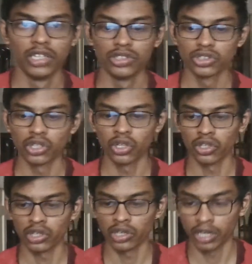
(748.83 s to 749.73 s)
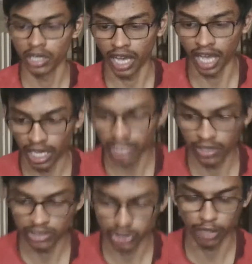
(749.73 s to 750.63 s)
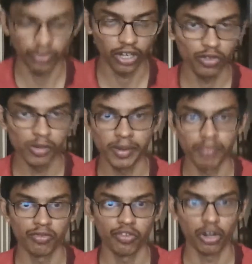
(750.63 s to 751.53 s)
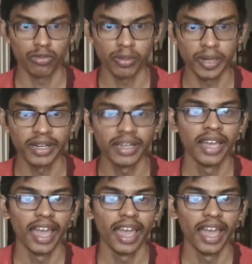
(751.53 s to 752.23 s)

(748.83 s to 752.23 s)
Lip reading: So, stop for a moment